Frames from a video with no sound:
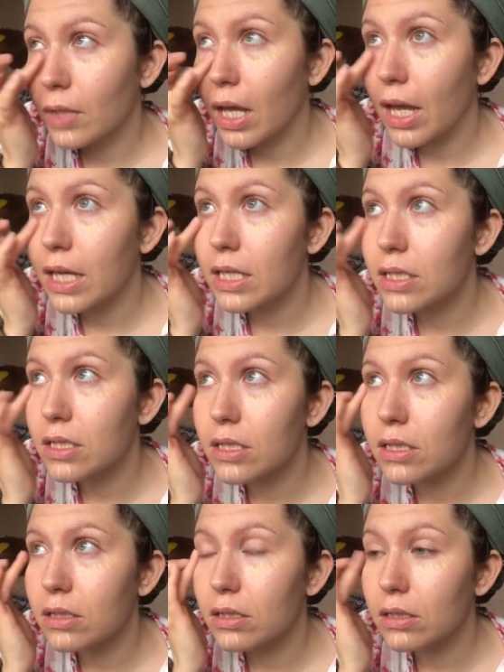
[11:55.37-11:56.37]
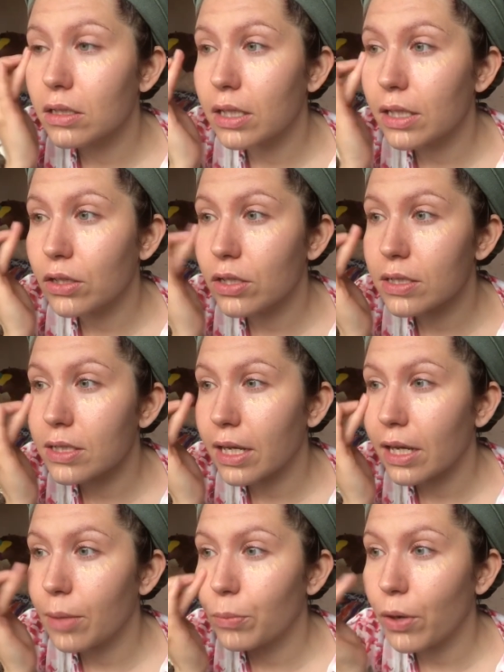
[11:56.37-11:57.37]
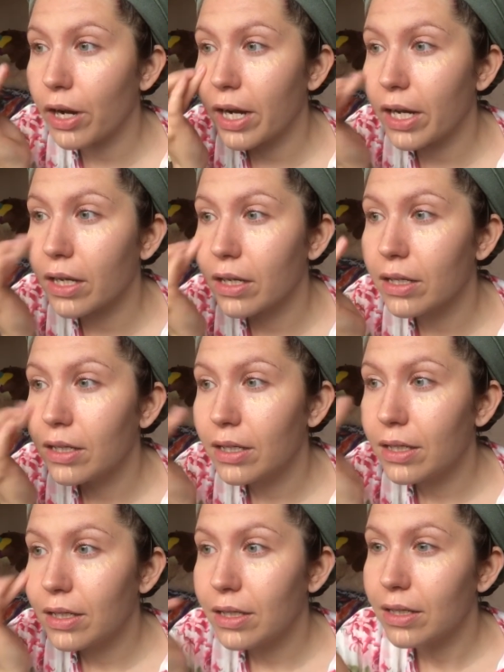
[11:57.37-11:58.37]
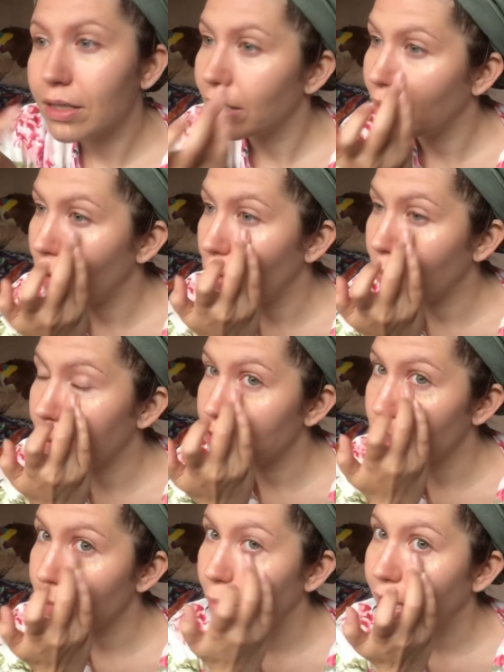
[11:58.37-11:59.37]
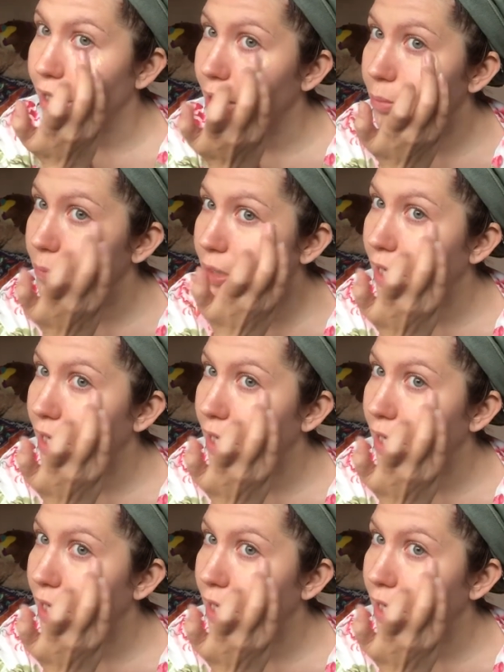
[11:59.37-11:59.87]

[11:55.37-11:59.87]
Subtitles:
and it looks like I'm wearing a whole bunch of makeup,